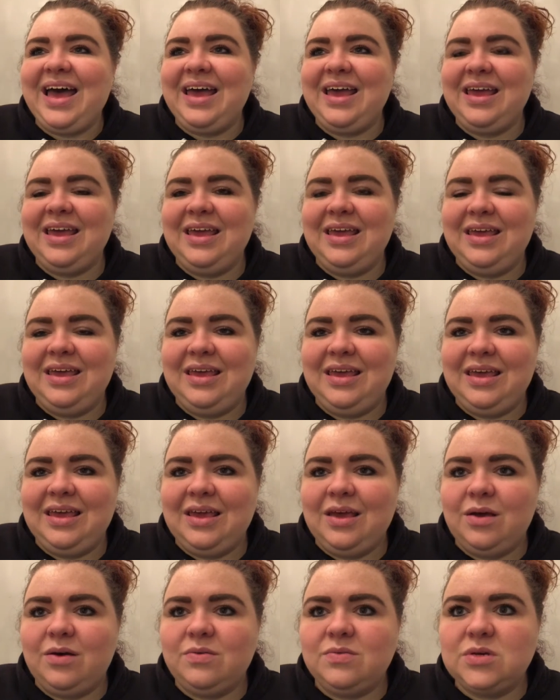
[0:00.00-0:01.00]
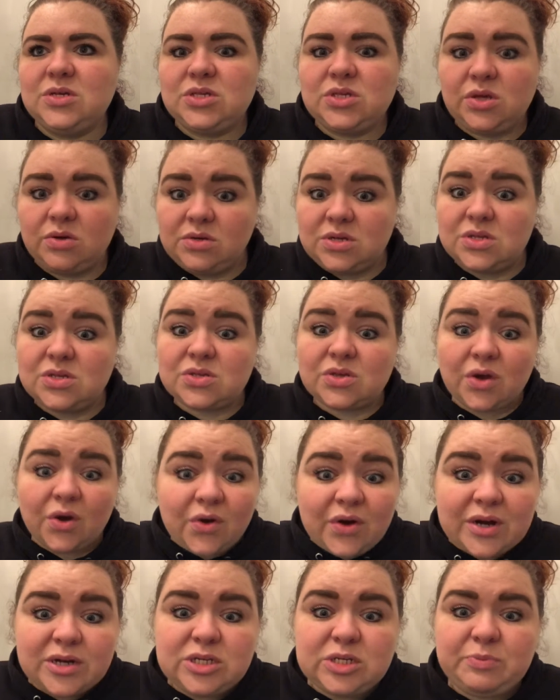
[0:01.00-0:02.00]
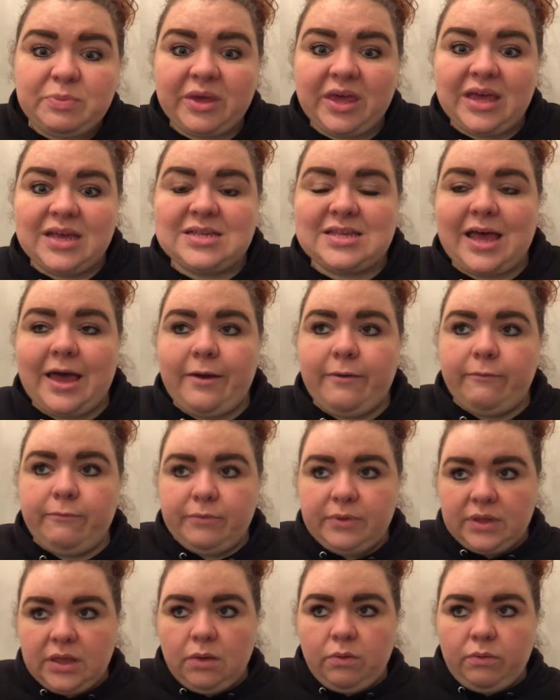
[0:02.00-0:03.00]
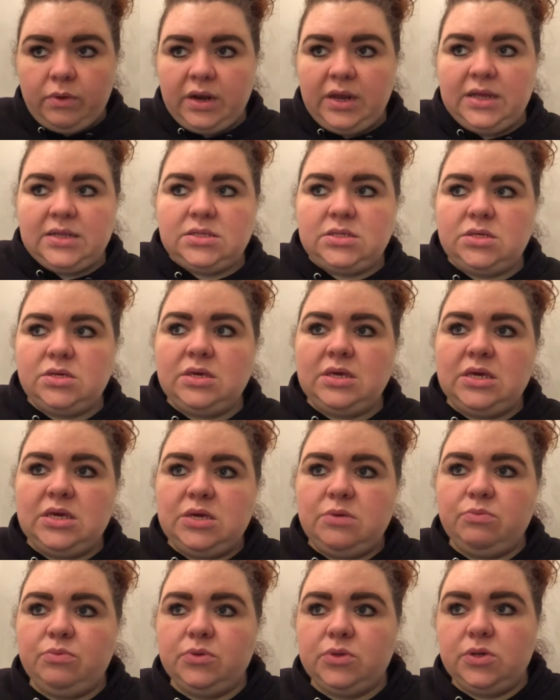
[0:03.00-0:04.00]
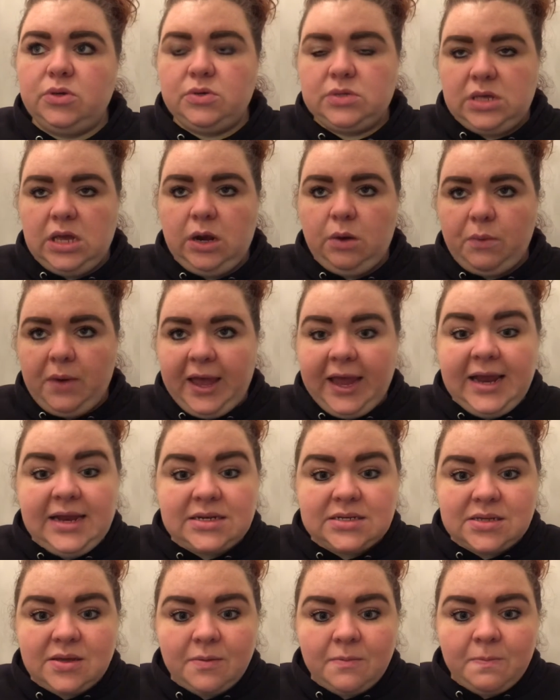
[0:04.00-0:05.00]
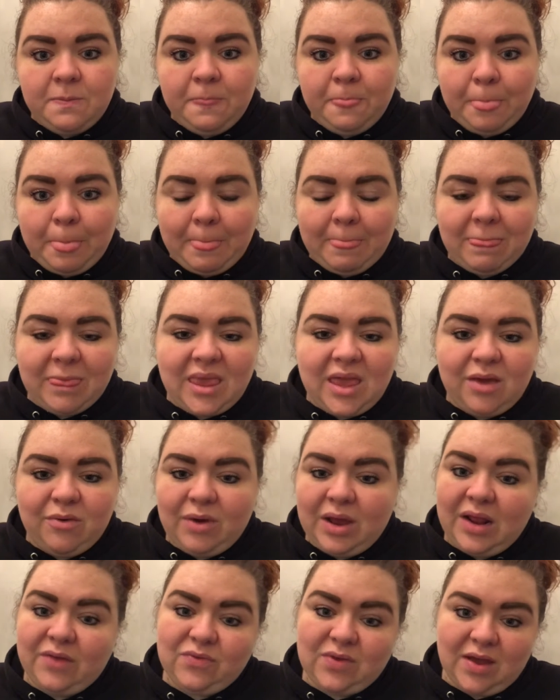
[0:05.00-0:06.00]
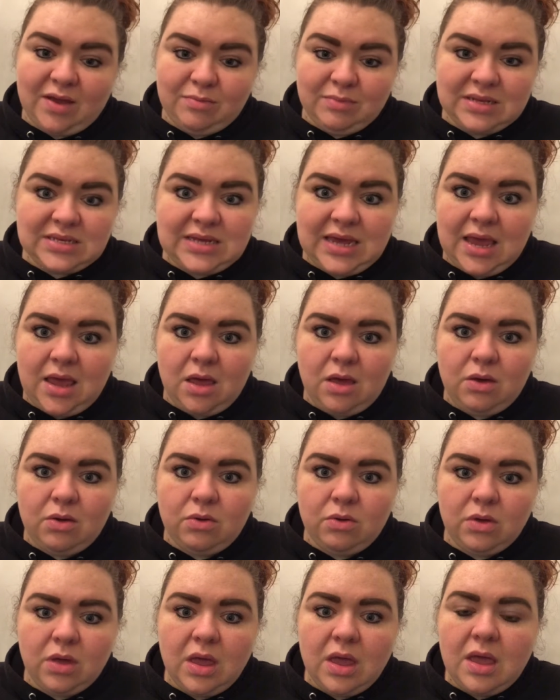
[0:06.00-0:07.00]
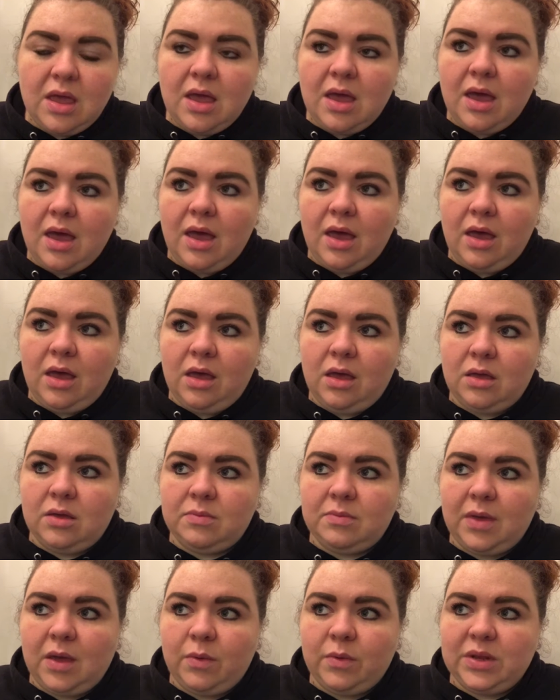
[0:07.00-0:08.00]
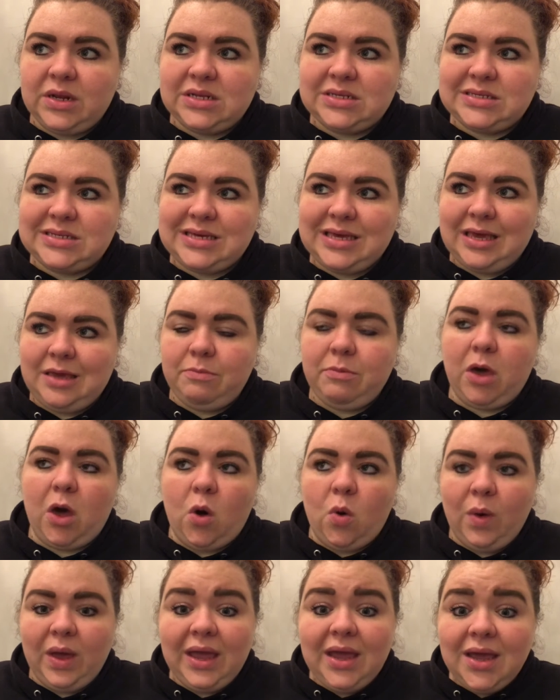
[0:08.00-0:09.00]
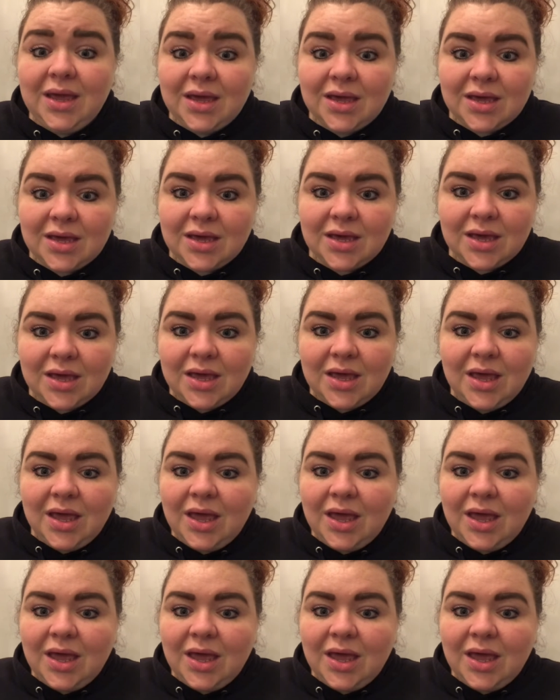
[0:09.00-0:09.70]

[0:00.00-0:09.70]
I was so discouraged because I really wanted to keep losing weight. Right after I had Mateo, I wanted to keep going